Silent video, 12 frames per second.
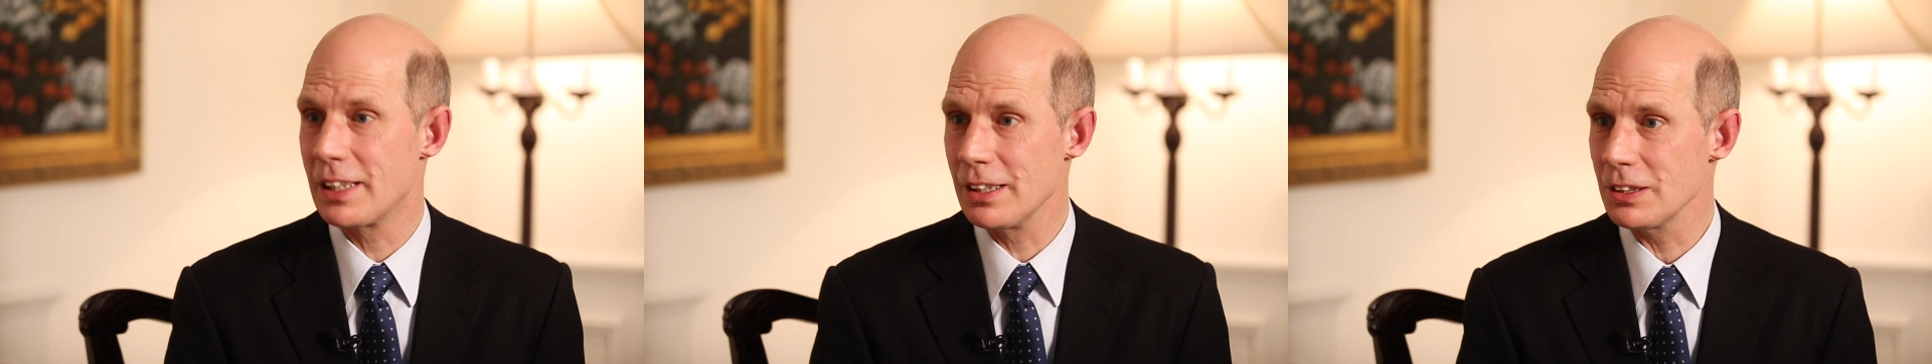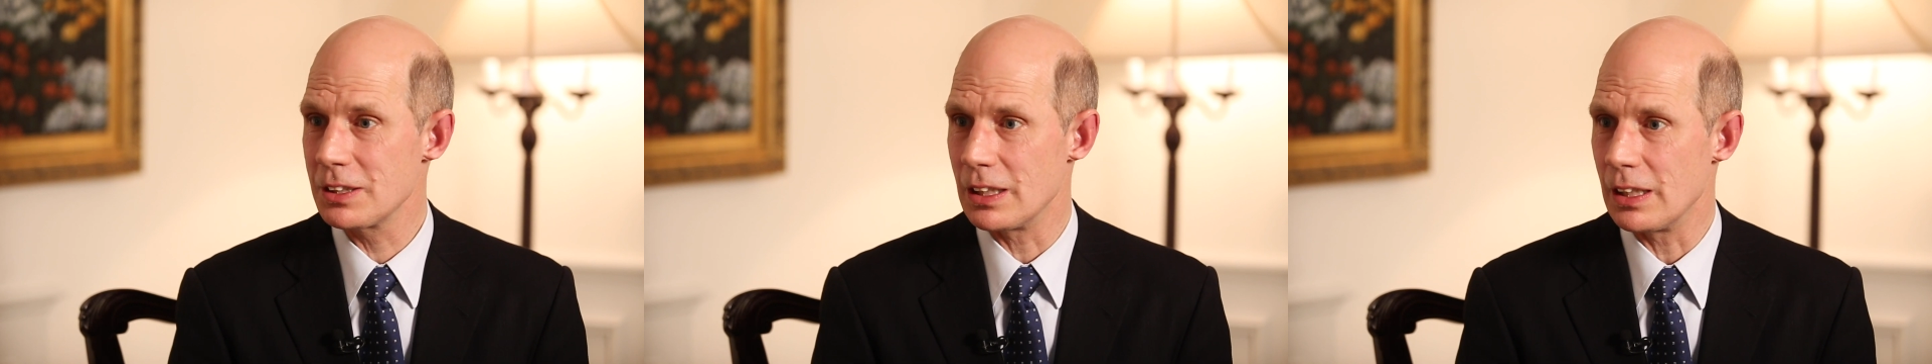
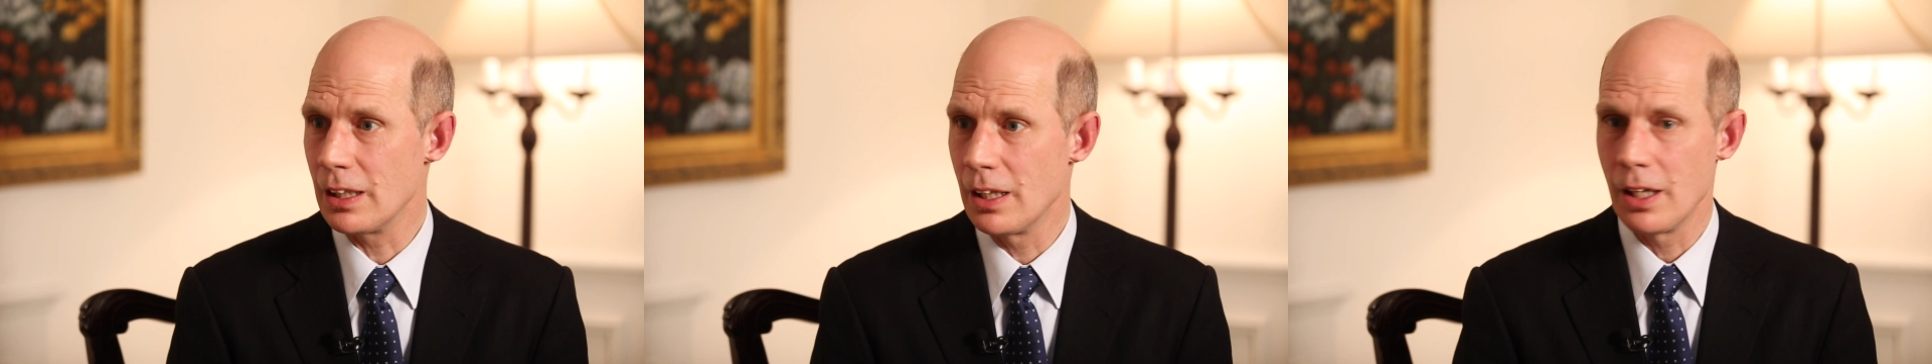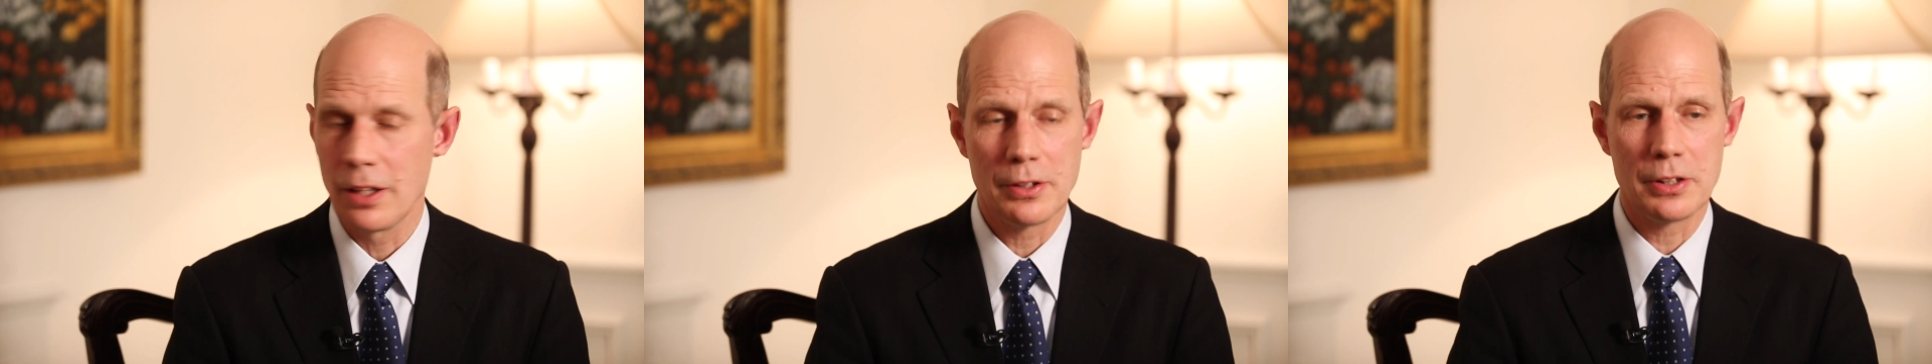guilty,"
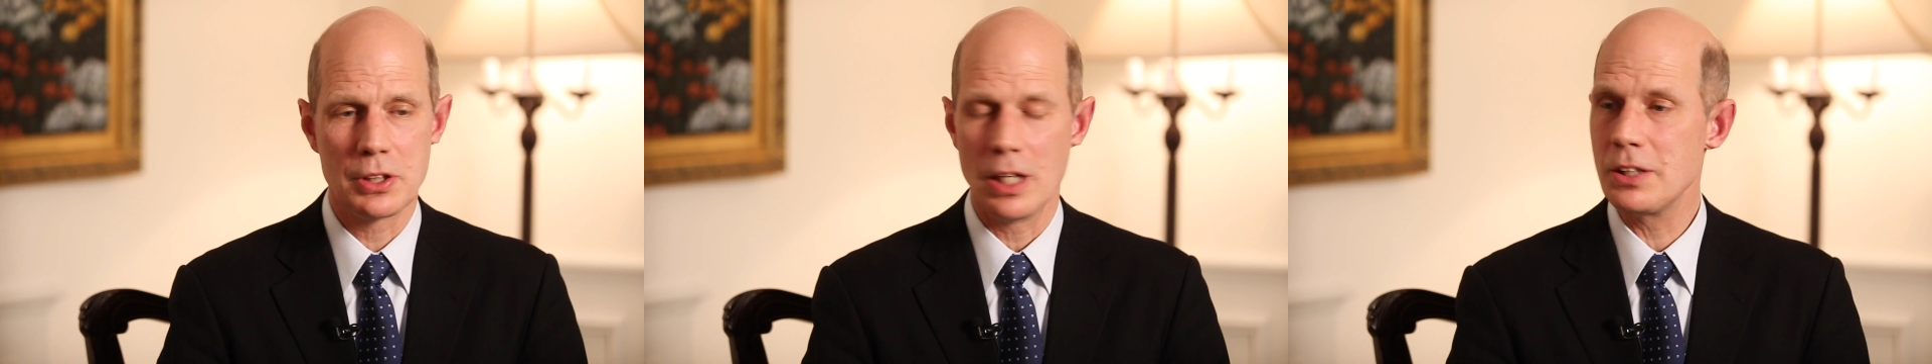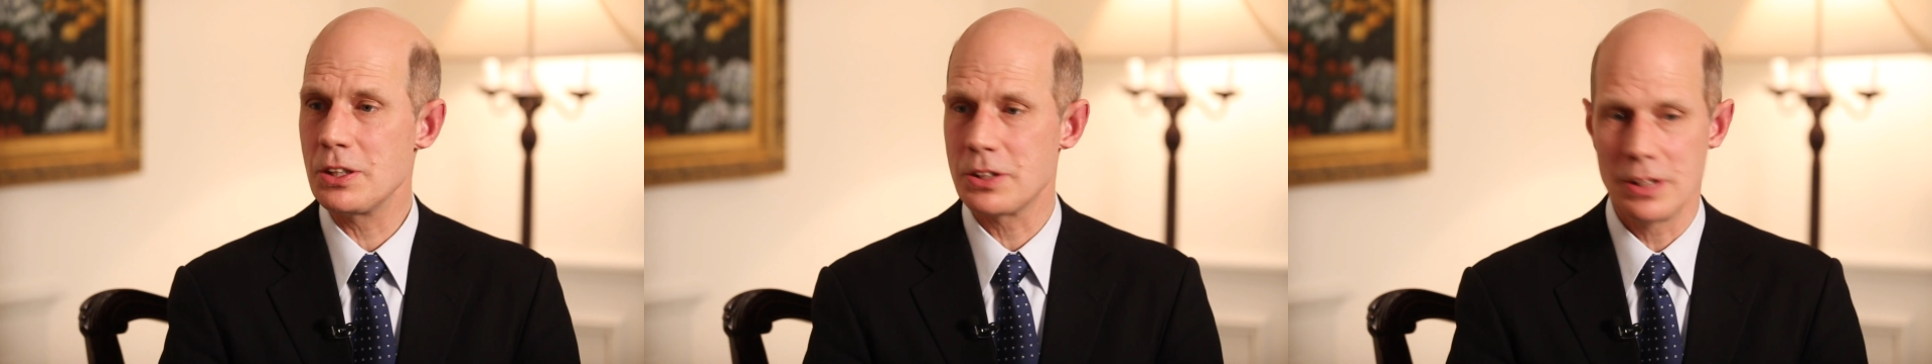the
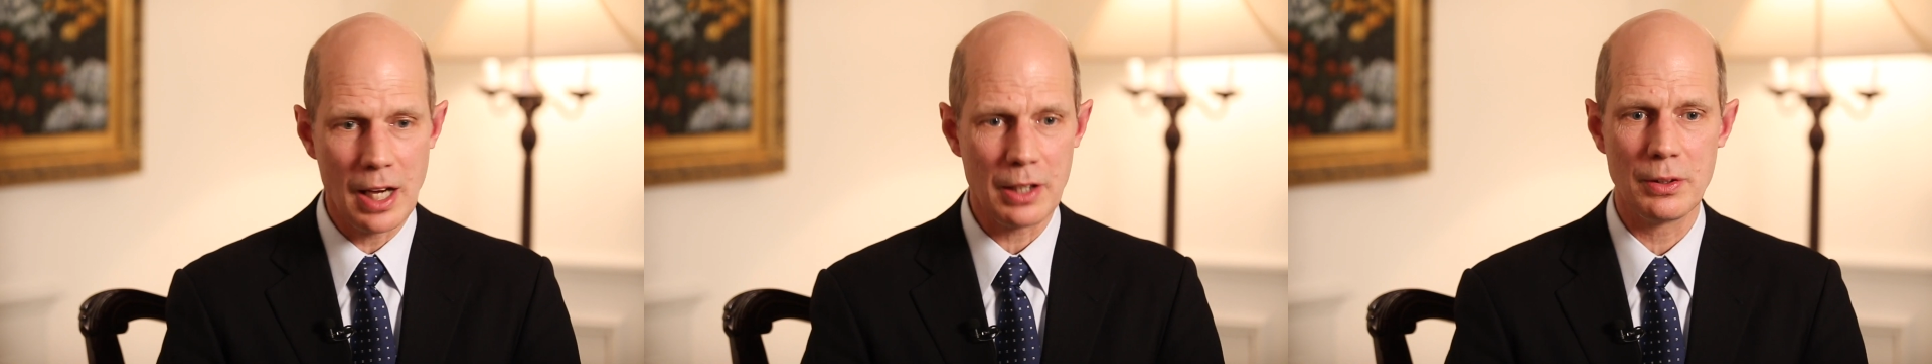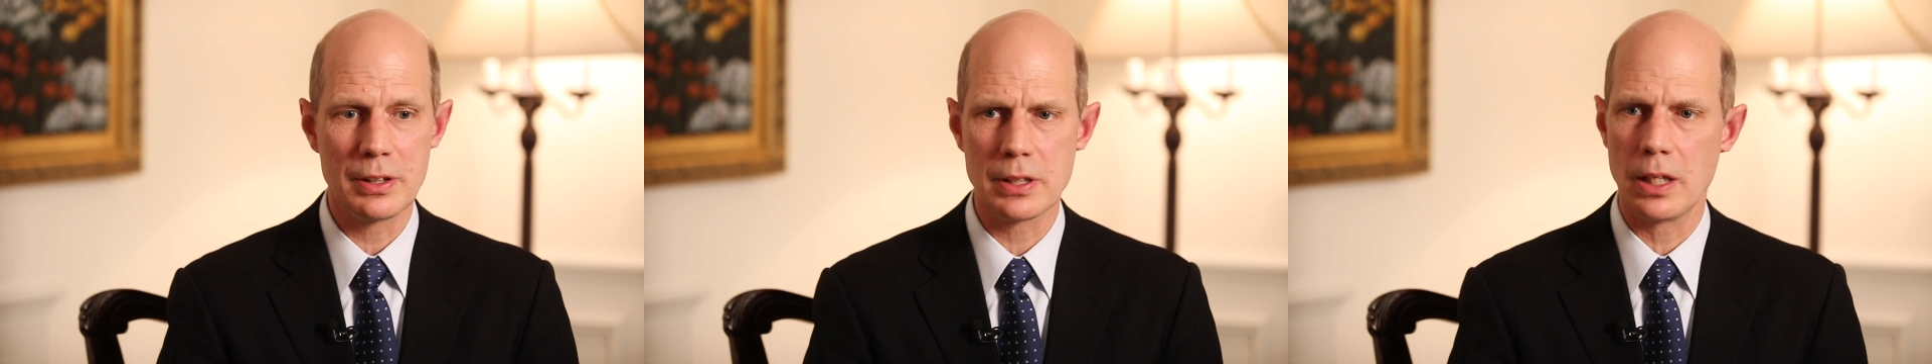judge is not
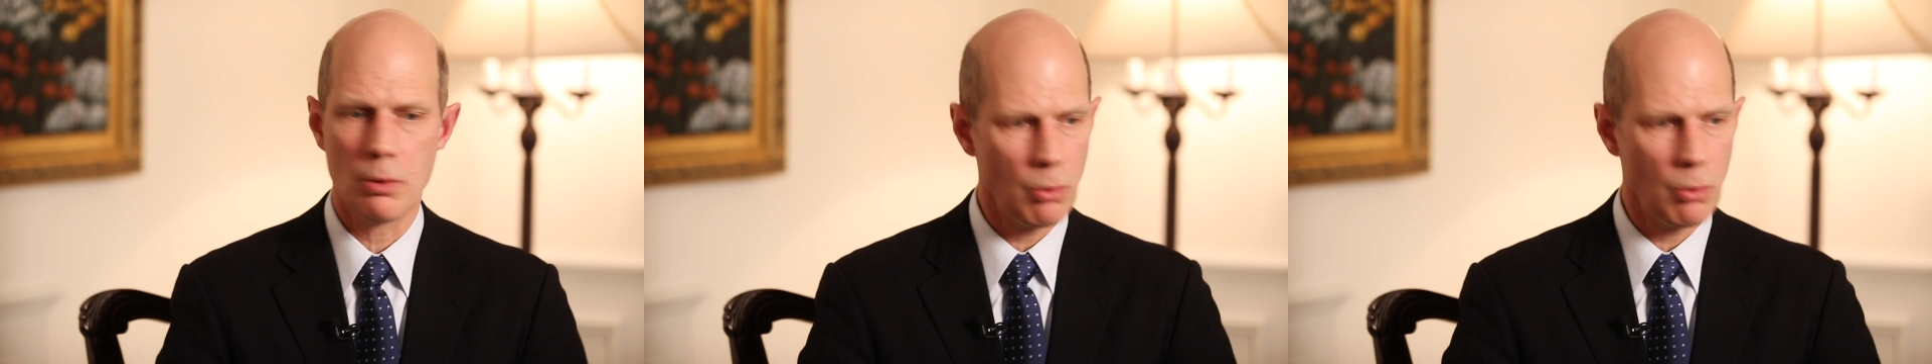going to say,